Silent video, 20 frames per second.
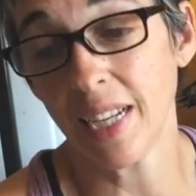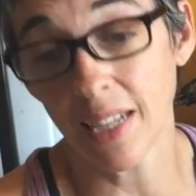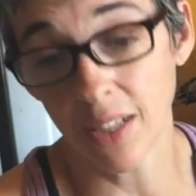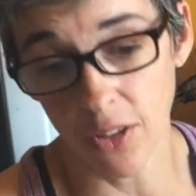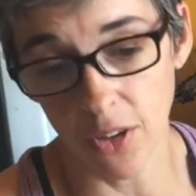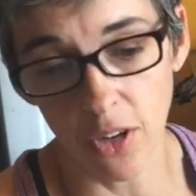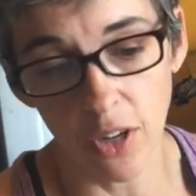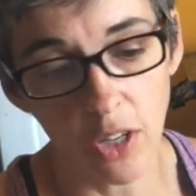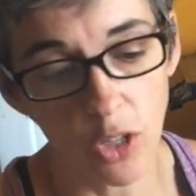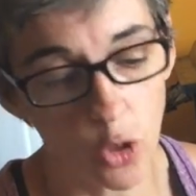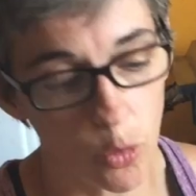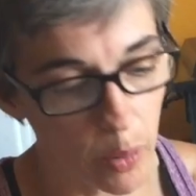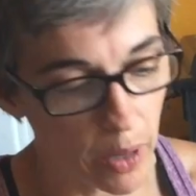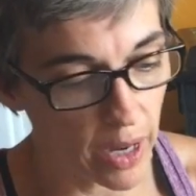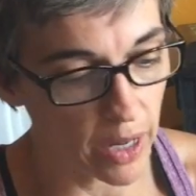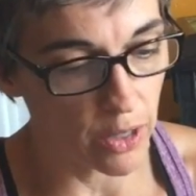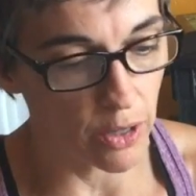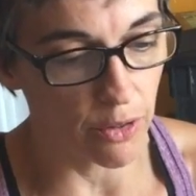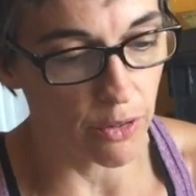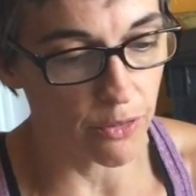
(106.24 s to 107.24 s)
Either you
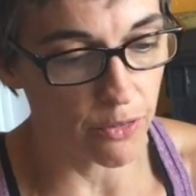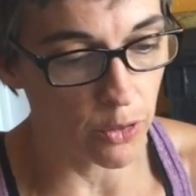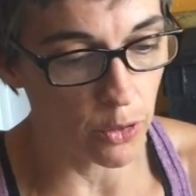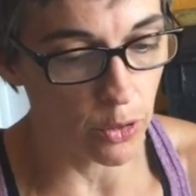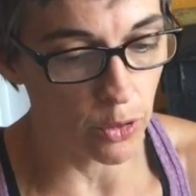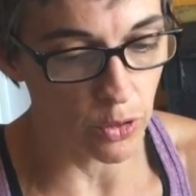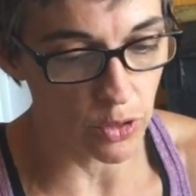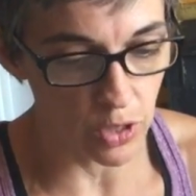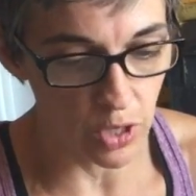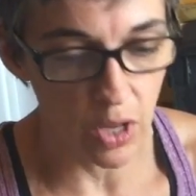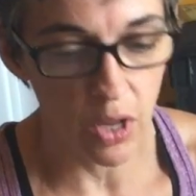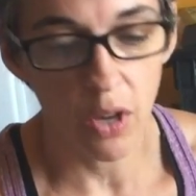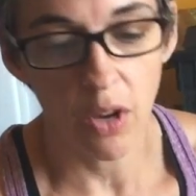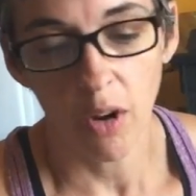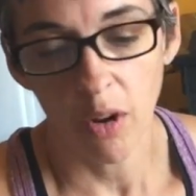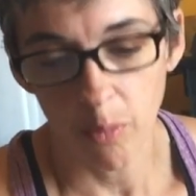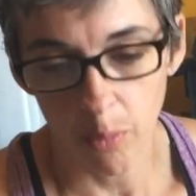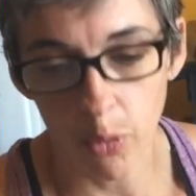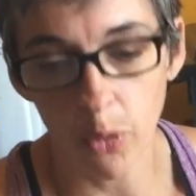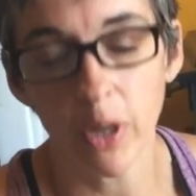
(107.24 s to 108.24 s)
buy your foods
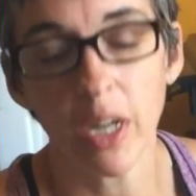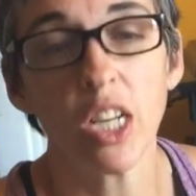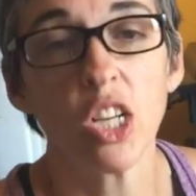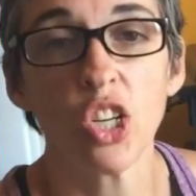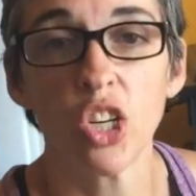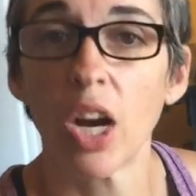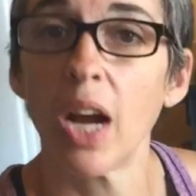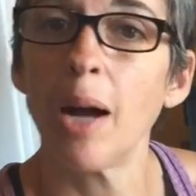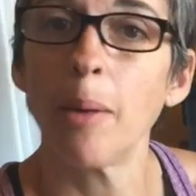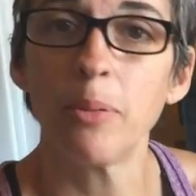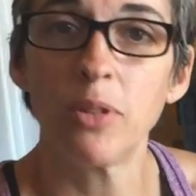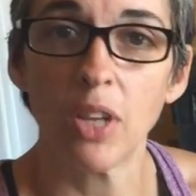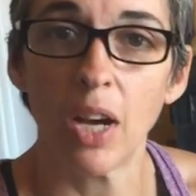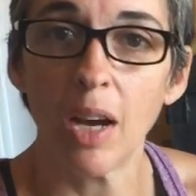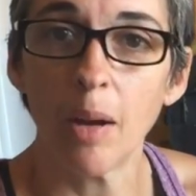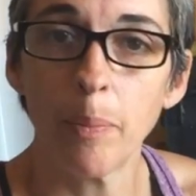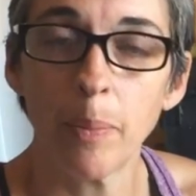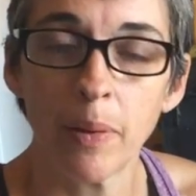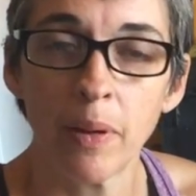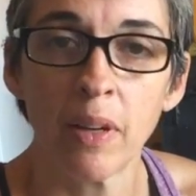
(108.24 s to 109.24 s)
pre-chopped
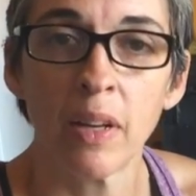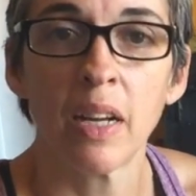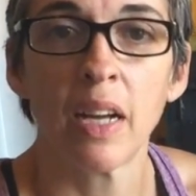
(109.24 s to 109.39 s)
up